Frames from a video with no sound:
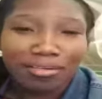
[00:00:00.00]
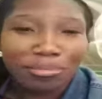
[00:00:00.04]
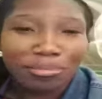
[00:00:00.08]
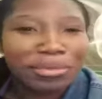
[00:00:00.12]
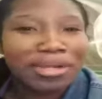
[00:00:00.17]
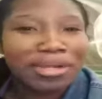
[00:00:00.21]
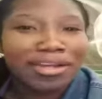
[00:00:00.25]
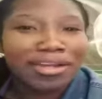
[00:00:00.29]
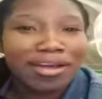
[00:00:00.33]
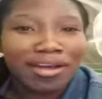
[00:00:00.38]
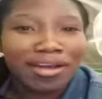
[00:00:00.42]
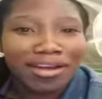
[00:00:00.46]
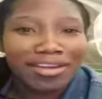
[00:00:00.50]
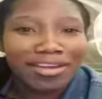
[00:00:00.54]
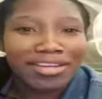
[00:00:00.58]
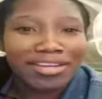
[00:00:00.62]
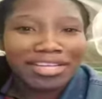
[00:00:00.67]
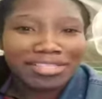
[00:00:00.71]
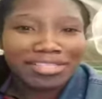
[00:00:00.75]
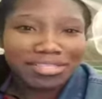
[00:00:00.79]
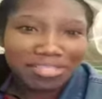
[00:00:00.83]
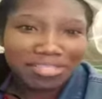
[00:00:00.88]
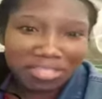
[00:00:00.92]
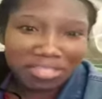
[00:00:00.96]
we aren't
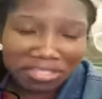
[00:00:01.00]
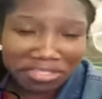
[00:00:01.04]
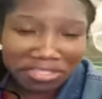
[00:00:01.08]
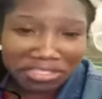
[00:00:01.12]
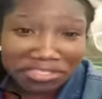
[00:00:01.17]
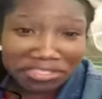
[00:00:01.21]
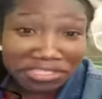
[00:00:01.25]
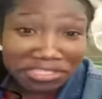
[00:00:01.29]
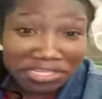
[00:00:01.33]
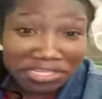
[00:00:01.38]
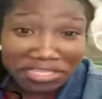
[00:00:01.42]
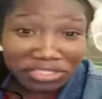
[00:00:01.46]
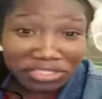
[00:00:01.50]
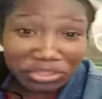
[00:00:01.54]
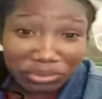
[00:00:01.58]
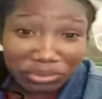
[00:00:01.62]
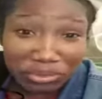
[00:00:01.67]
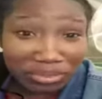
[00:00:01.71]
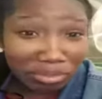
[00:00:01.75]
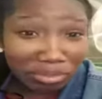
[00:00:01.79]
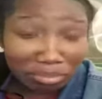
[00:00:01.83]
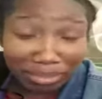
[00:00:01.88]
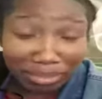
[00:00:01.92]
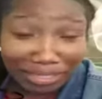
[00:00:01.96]
necessarily needing to
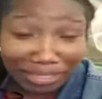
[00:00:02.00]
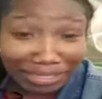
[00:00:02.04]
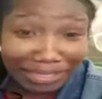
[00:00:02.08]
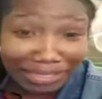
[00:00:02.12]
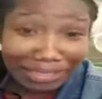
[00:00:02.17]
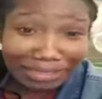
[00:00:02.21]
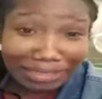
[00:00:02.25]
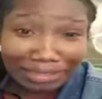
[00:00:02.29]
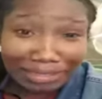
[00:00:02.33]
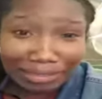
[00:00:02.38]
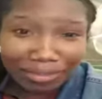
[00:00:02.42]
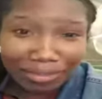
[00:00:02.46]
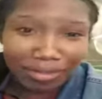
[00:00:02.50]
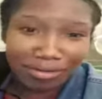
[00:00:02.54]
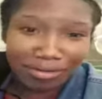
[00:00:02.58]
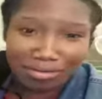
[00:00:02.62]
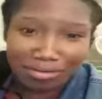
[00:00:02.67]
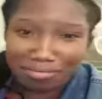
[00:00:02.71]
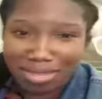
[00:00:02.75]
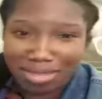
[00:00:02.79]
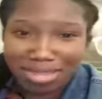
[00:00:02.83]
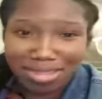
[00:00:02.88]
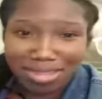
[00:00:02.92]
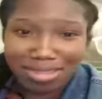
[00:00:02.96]
depend on a
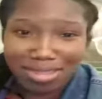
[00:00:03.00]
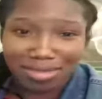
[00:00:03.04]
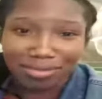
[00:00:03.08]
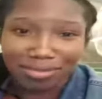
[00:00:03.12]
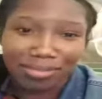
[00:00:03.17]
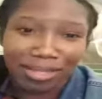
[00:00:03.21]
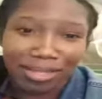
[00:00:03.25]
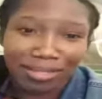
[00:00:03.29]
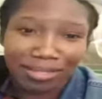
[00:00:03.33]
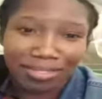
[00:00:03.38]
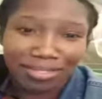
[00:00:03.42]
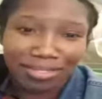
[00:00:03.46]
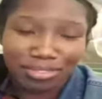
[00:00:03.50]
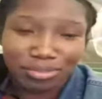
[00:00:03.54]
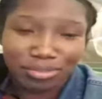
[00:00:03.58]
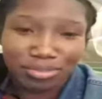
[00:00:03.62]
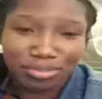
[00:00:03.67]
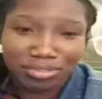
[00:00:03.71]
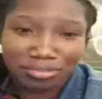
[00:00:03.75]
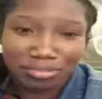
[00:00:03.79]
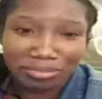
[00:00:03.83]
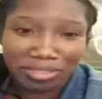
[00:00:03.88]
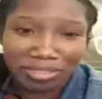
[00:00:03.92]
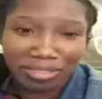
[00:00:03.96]
man like it
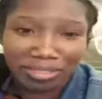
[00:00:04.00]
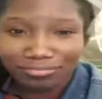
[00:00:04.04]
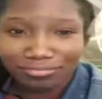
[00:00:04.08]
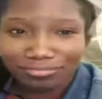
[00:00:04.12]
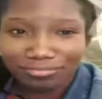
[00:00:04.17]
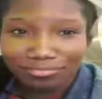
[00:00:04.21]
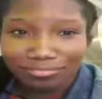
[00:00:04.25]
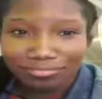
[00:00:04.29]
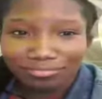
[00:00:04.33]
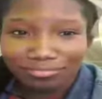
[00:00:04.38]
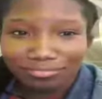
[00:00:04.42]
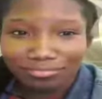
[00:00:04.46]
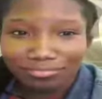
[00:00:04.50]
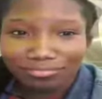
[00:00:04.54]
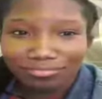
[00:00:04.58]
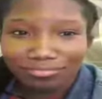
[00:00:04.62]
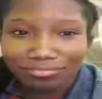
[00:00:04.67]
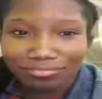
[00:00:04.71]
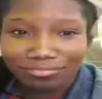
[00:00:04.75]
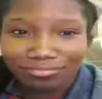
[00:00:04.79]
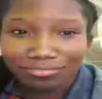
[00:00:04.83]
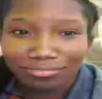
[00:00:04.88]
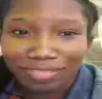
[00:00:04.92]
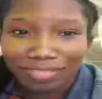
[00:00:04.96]
used to be
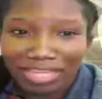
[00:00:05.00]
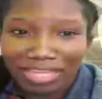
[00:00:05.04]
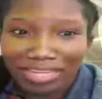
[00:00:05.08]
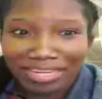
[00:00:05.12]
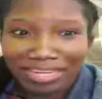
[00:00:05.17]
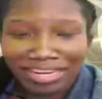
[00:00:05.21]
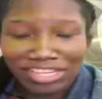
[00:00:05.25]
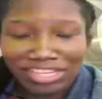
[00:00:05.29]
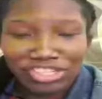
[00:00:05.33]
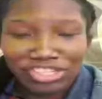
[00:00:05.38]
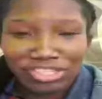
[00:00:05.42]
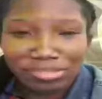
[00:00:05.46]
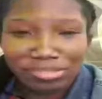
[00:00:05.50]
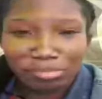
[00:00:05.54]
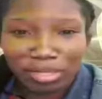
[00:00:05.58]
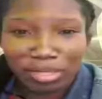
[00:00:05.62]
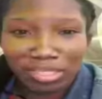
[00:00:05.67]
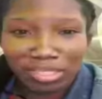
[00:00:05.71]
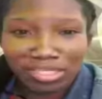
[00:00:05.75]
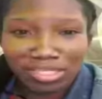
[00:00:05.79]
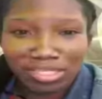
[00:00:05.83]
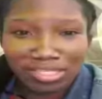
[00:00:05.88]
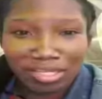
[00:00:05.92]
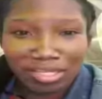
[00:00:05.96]
and then it just
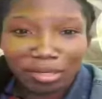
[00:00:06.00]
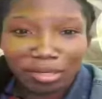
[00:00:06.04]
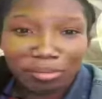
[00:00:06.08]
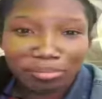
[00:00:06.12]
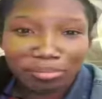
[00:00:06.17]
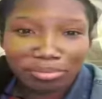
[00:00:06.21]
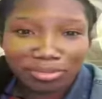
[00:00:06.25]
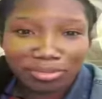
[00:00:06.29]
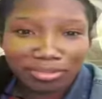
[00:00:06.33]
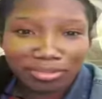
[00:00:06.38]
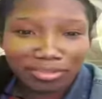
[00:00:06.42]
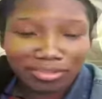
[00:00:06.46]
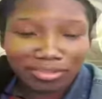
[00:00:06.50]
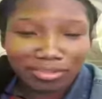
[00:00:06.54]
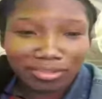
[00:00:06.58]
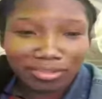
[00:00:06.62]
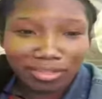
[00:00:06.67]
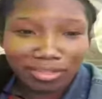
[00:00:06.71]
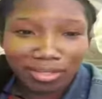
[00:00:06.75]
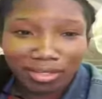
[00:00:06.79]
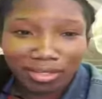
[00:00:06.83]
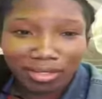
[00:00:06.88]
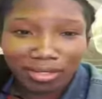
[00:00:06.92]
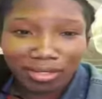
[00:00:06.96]
messes up
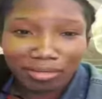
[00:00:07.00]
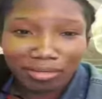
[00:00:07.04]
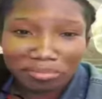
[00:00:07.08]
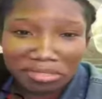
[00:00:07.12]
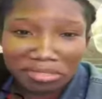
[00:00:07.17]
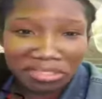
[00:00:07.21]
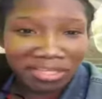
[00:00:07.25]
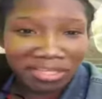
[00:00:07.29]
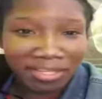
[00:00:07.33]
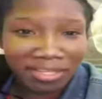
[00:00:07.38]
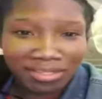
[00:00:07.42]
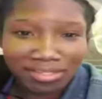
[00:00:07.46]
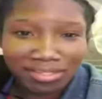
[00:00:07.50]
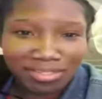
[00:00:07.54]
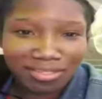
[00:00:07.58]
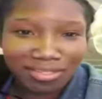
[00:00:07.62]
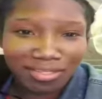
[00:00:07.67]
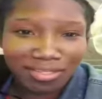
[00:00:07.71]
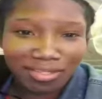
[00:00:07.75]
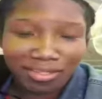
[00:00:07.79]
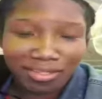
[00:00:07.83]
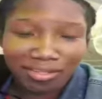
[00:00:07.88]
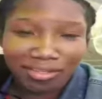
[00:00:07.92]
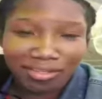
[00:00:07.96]
uh man's
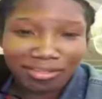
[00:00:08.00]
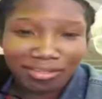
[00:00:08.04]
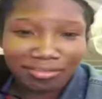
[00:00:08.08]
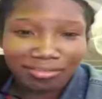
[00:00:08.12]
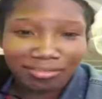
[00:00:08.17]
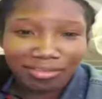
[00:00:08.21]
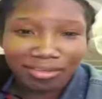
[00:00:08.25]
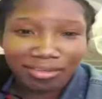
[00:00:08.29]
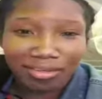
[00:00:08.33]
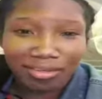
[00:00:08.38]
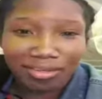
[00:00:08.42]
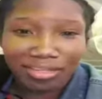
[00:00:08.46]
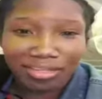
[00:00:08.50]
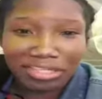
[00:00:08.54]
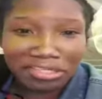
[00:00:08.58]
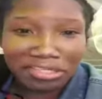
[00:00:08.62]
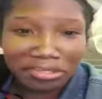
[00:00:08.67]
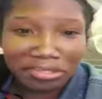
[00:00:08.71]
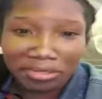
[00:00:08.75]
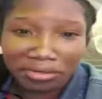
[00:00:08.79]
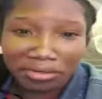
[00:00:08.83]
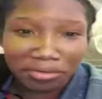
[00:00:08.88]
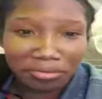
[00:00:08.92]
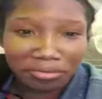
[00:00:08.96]
uh,
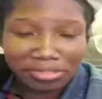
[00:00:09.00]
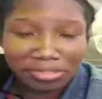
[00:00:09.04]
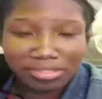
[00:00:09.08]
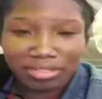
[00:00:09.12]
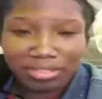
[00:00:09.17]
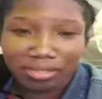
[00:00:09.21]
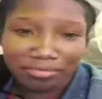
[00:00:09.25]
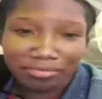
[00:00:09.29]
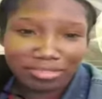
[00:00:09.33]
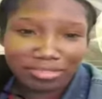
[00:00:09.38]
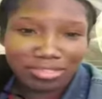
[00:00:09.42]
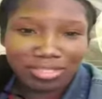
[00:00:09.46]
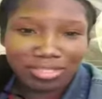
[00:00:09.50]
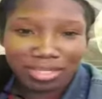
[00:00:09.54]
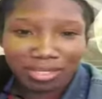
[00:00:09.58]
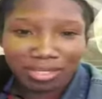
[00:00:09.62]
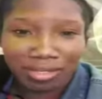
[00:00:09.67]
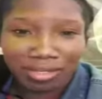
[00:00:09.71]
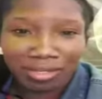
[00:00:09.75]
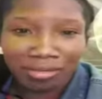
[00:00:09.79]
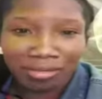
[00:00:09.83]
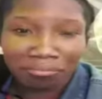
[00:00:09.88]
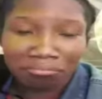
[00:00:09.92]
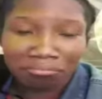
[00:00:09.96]
ego and
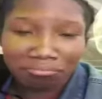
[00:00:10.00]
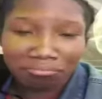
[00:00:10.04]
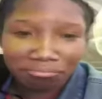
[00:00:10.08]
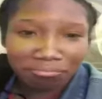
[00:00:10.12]
self-esteem